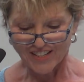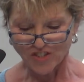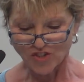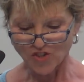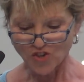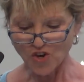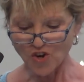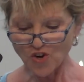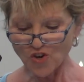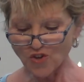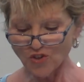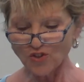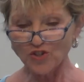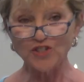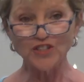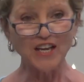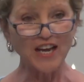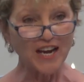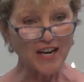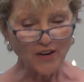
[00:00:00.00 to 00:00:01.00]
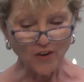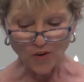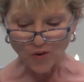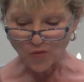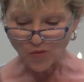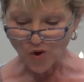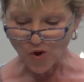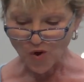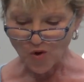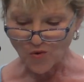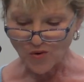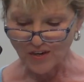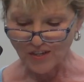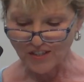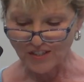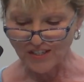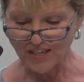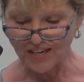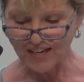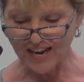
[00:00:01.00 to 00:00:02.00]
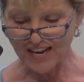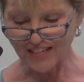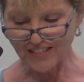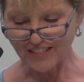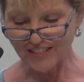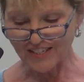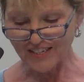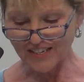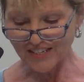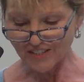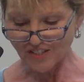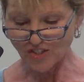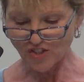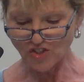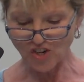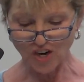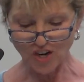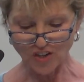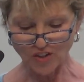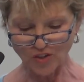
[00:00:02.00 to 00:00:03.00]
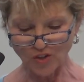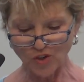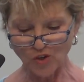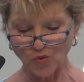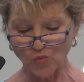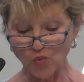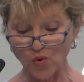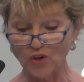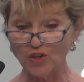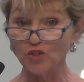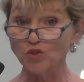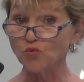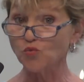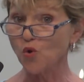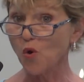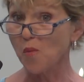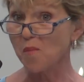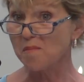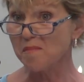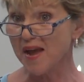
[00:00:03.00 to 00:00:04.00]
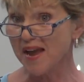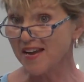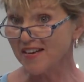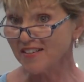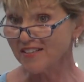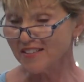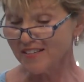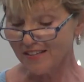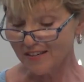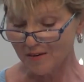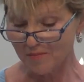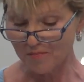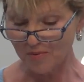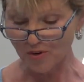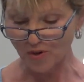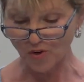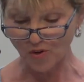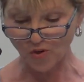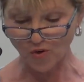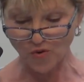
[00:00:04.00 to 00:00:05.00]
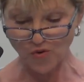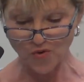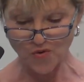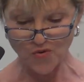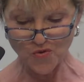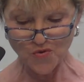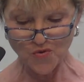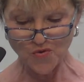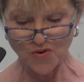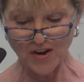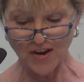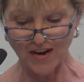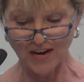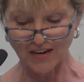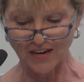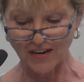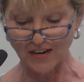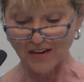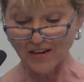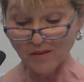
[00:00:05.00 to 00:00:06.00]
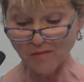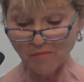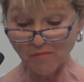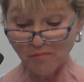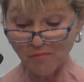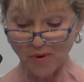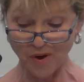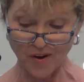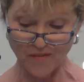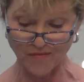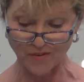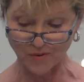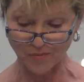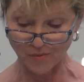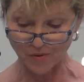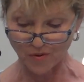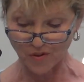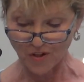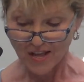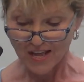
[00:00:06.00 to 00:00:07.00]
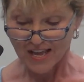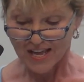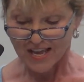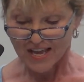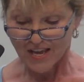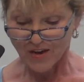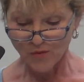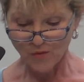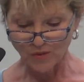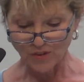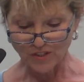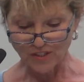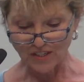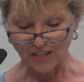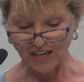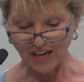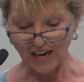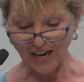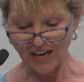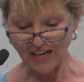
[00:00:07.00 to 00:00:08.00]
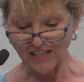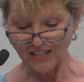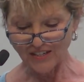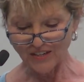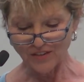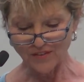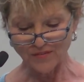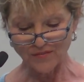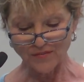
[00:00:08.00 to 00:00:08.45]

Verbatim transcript: Charles later wrote, he said, as his childhood was romantic but crude and unprofitable, it was the kind of